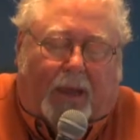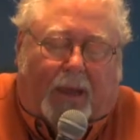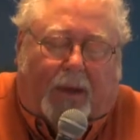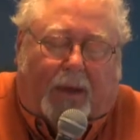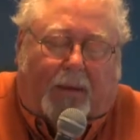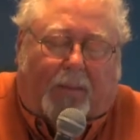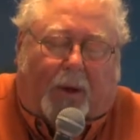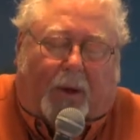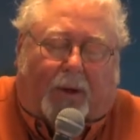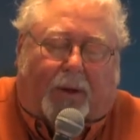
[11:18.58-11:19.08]

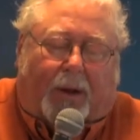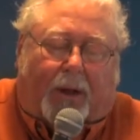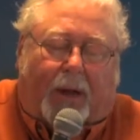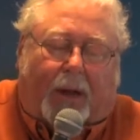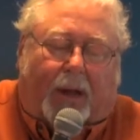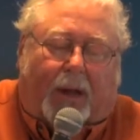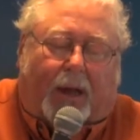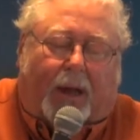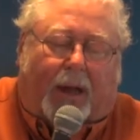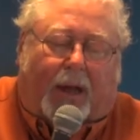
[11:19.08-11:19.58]
Come on,
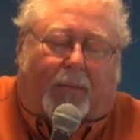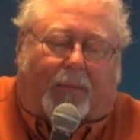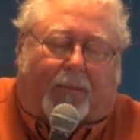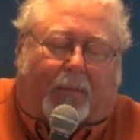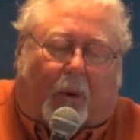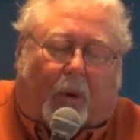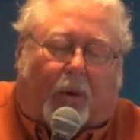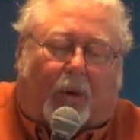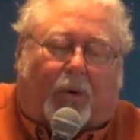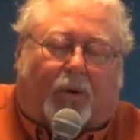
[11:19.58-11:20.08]
uh,
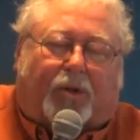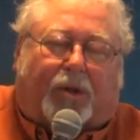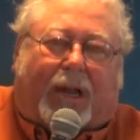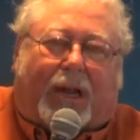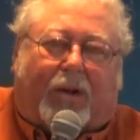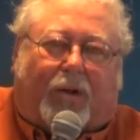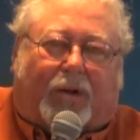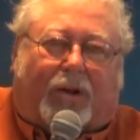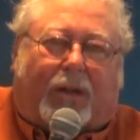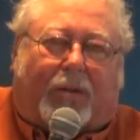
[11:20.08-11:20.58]
poor old
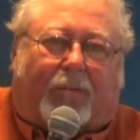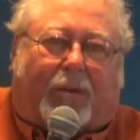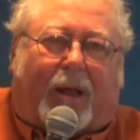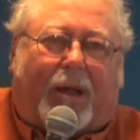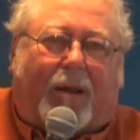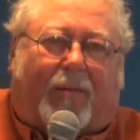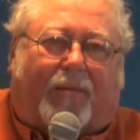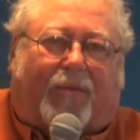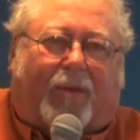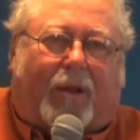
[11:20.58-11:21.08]
sailors get
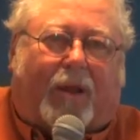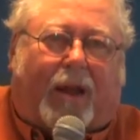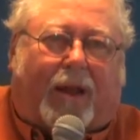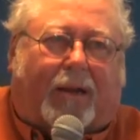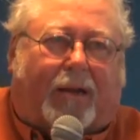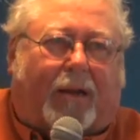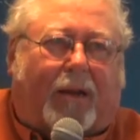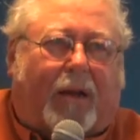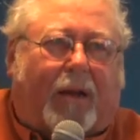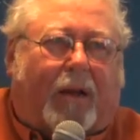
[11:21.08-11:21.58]
blamed for
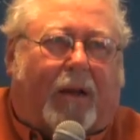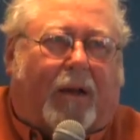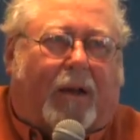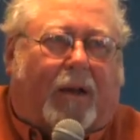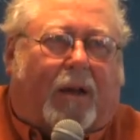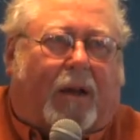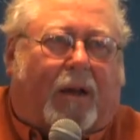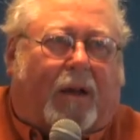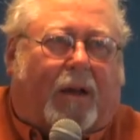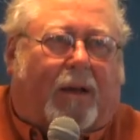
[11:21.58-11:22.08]
that.
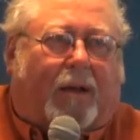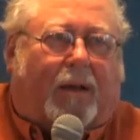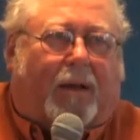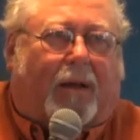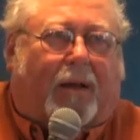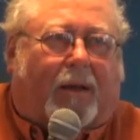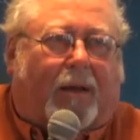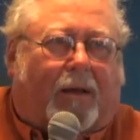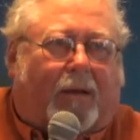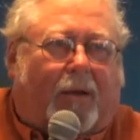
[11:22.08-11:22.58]

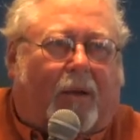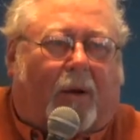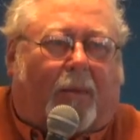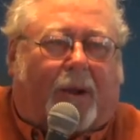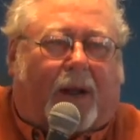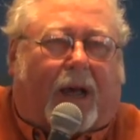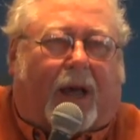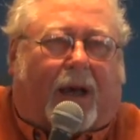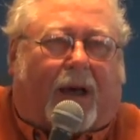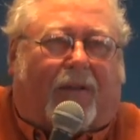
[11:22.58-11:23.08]
Uh, you know,
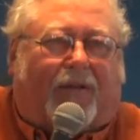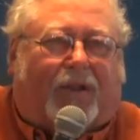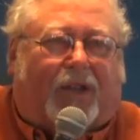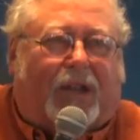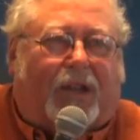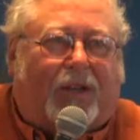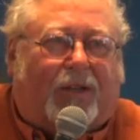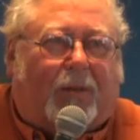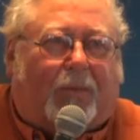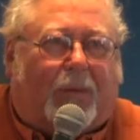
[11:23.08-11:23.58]
but I, have
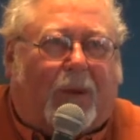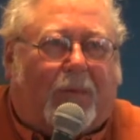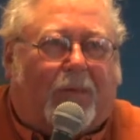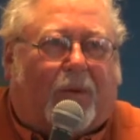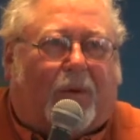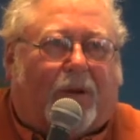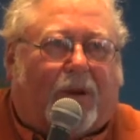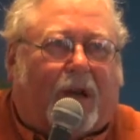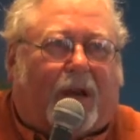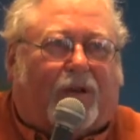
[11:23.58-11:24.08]
seen some
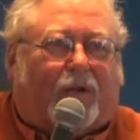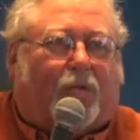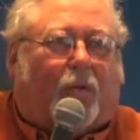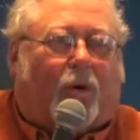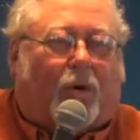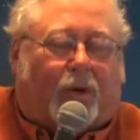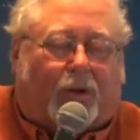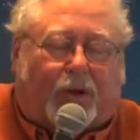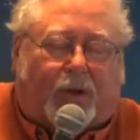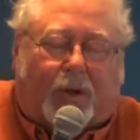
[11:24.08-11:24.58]
people cuss
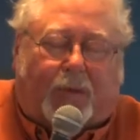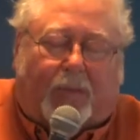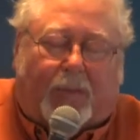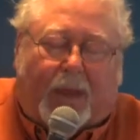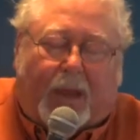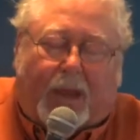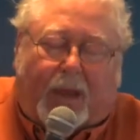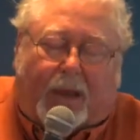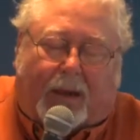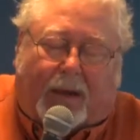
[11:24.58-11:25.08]
worse.
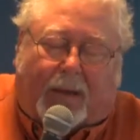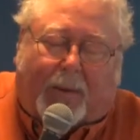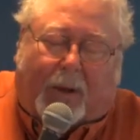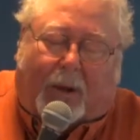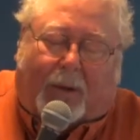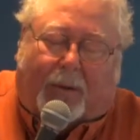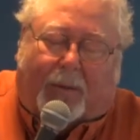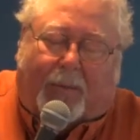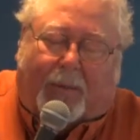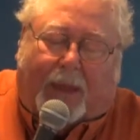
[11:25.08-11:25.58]
Come
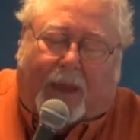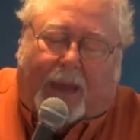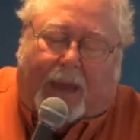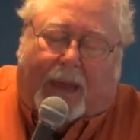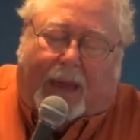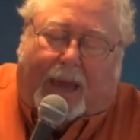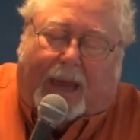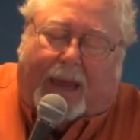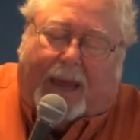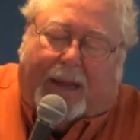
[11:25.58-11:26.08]
on,
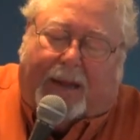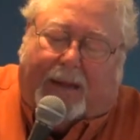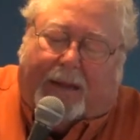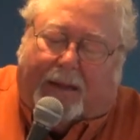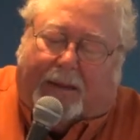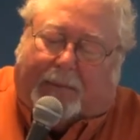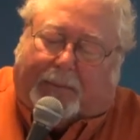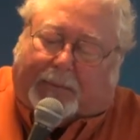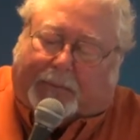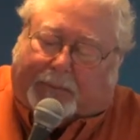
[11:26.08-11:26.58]

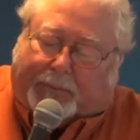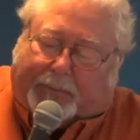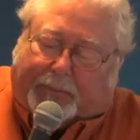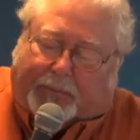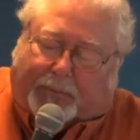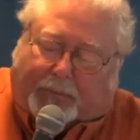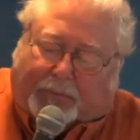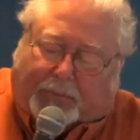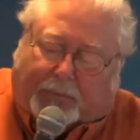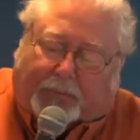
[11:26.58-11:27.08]
and
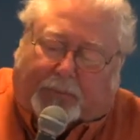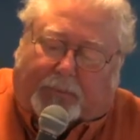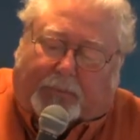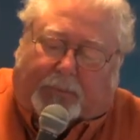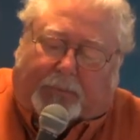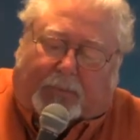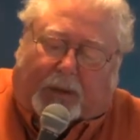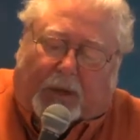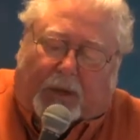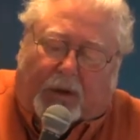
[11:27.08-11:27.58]

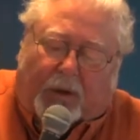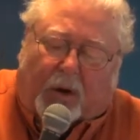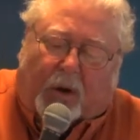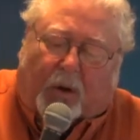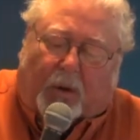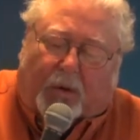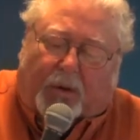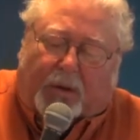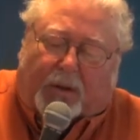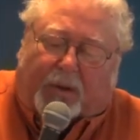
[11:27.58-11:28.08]
you
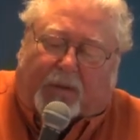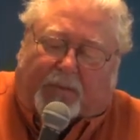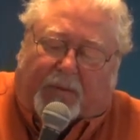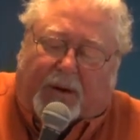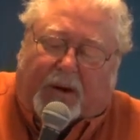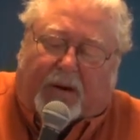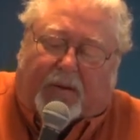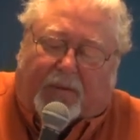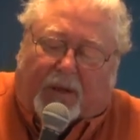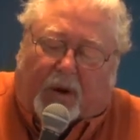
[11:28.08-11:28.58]
know the
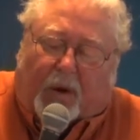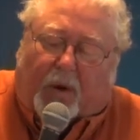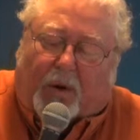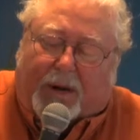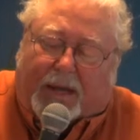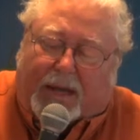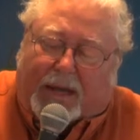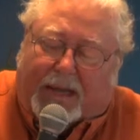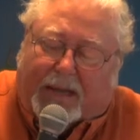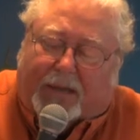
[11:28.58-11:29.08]
fear of the
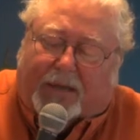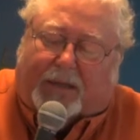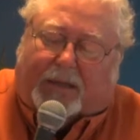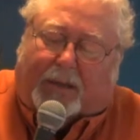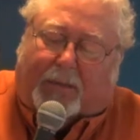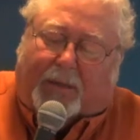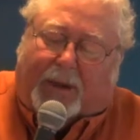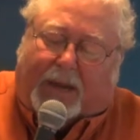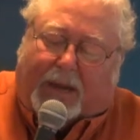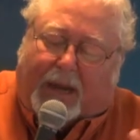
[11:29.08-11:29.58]
Lord is
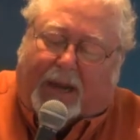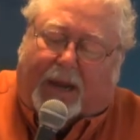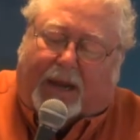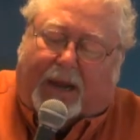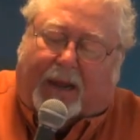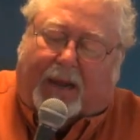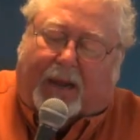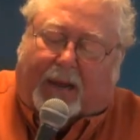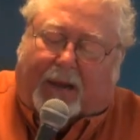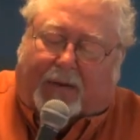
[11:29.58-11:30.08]
the
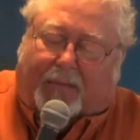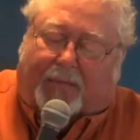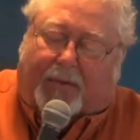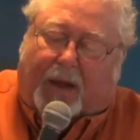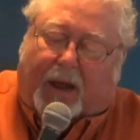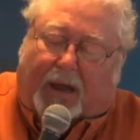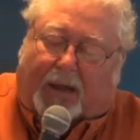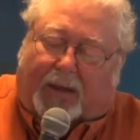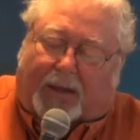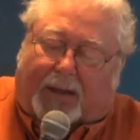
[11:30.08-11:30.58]
beginning of
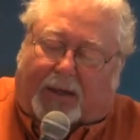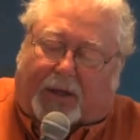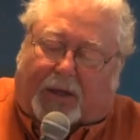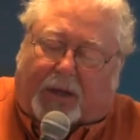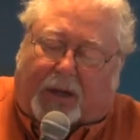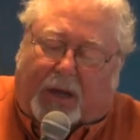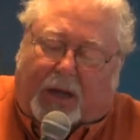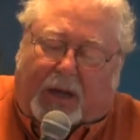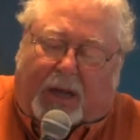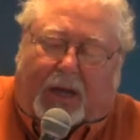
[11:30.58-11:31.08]

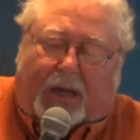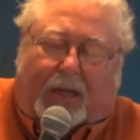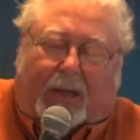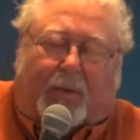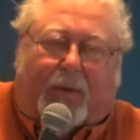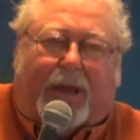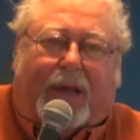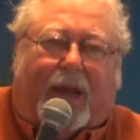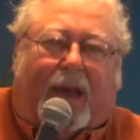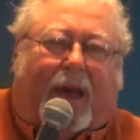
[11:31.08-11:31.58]
knowledge.
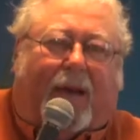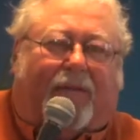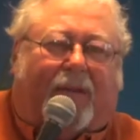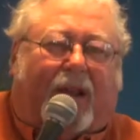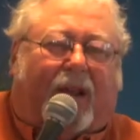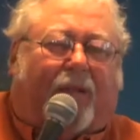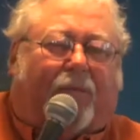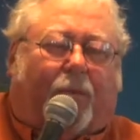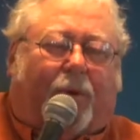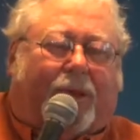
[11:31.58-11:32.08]
We have,
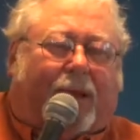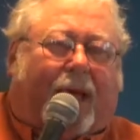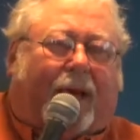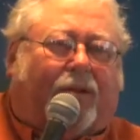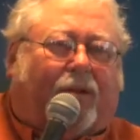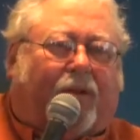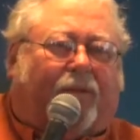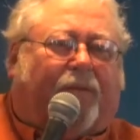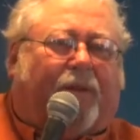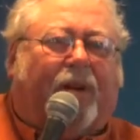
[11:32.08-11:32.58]
if,
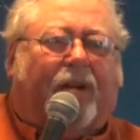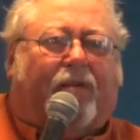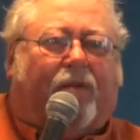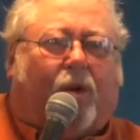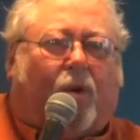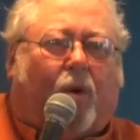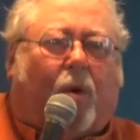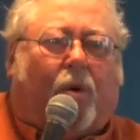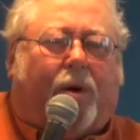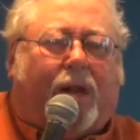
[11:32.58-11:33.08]
without the fear of
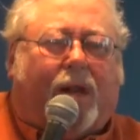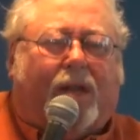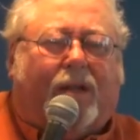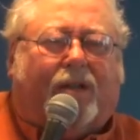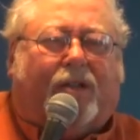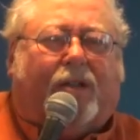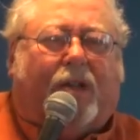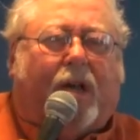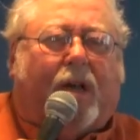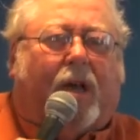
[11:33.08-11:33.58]
the Lord in
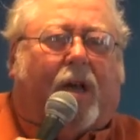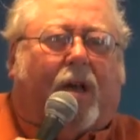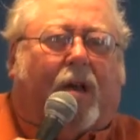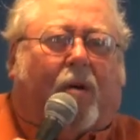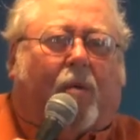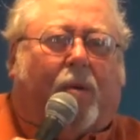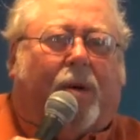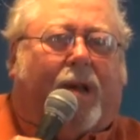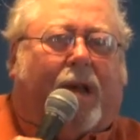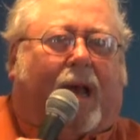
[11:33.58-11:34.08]
us,
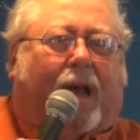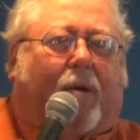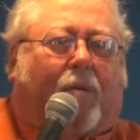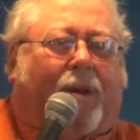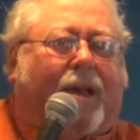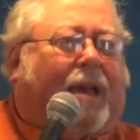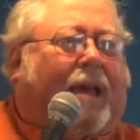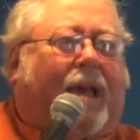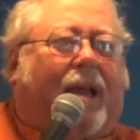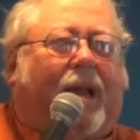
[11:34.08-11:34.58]
we ha-
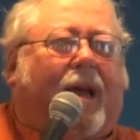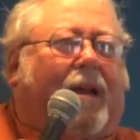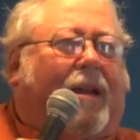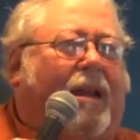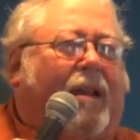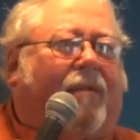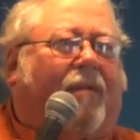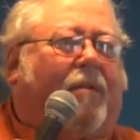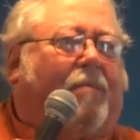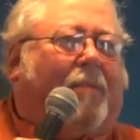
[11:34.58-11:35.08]
we cannot
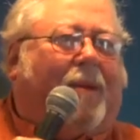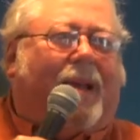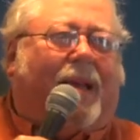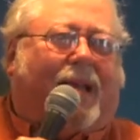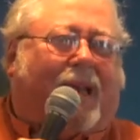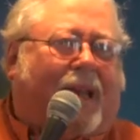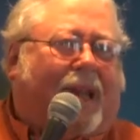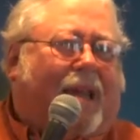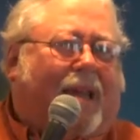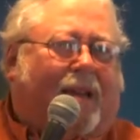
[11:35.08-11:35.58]
even
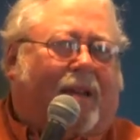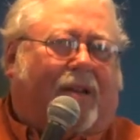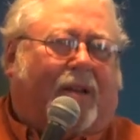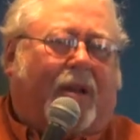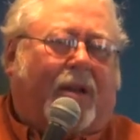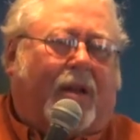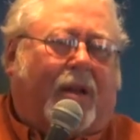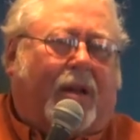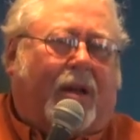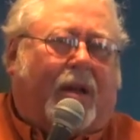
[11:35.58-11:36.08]

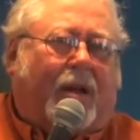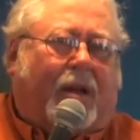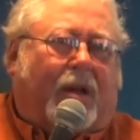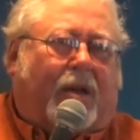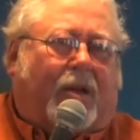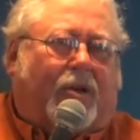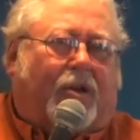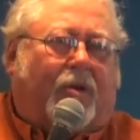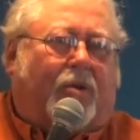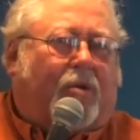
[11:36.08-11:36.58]
begin
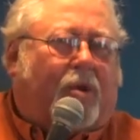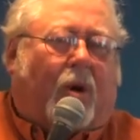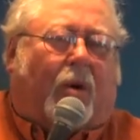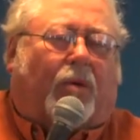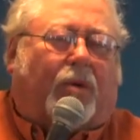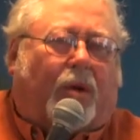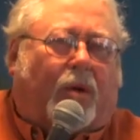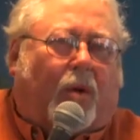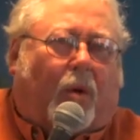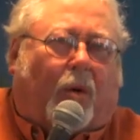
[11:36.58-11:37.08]
to
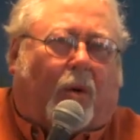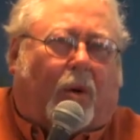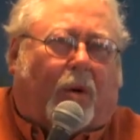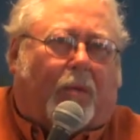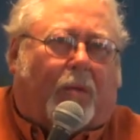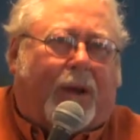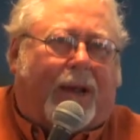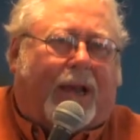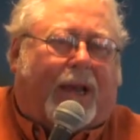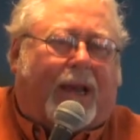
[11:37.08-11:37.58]
know the
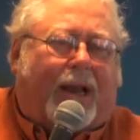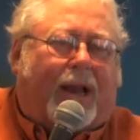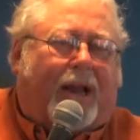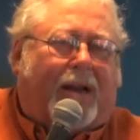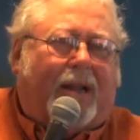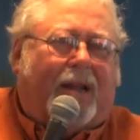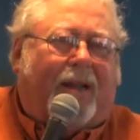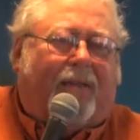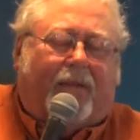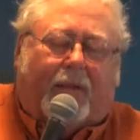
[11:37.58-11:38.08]
Lord. We
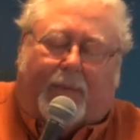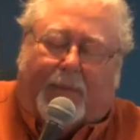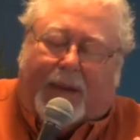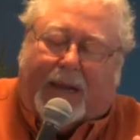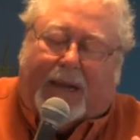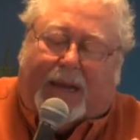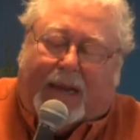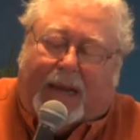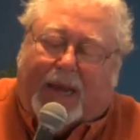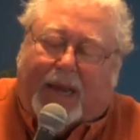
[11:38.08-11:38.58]
cannot even
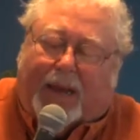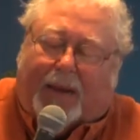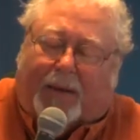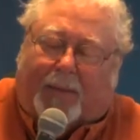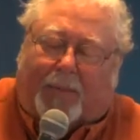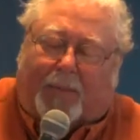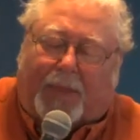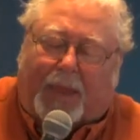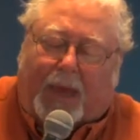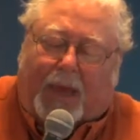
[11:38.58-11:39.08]

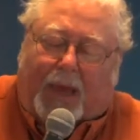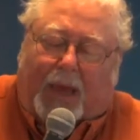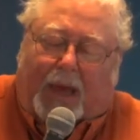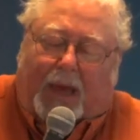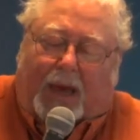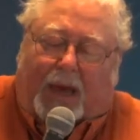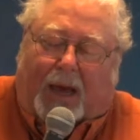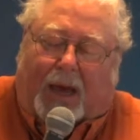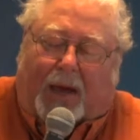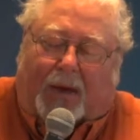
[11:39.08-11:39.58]
begin
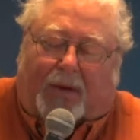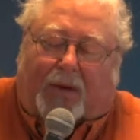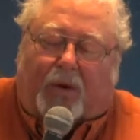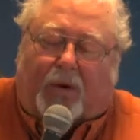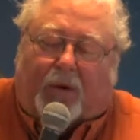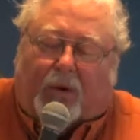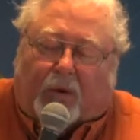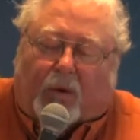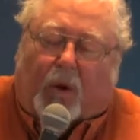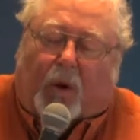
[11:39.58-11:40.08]
uh,
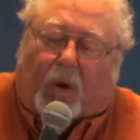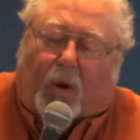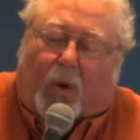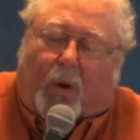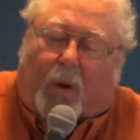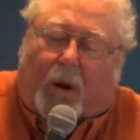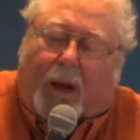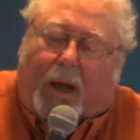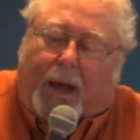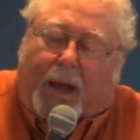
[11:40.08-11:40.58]
to
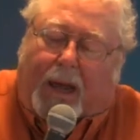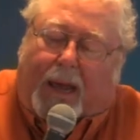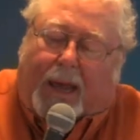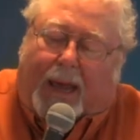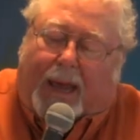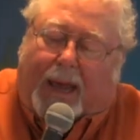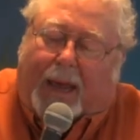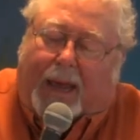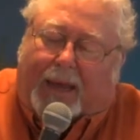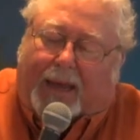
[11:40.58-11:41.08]
grow
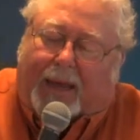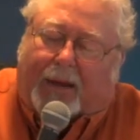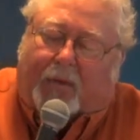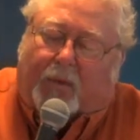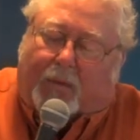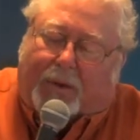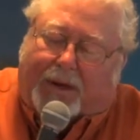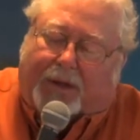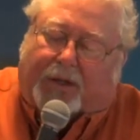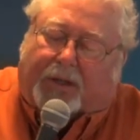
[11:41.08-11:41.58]
uh,
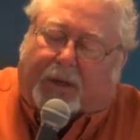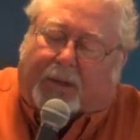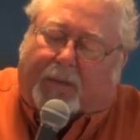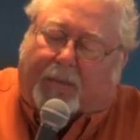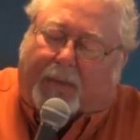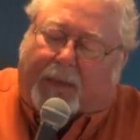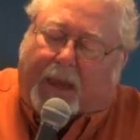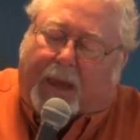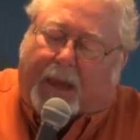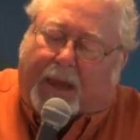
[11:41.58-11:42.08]
in
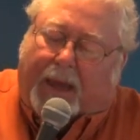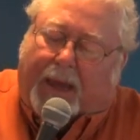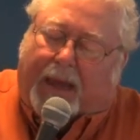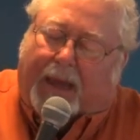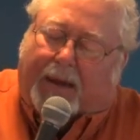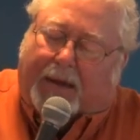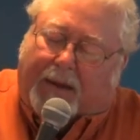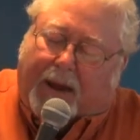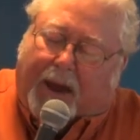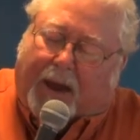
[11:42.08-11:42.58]
wisdom
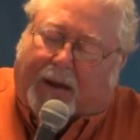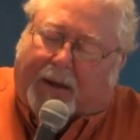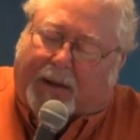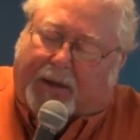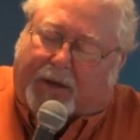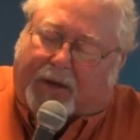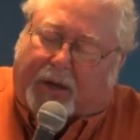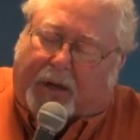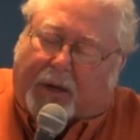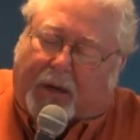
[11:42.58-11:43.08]
and
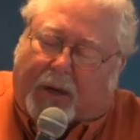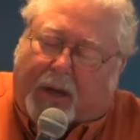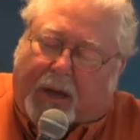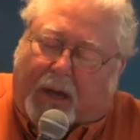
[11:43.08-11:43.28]
knowledge.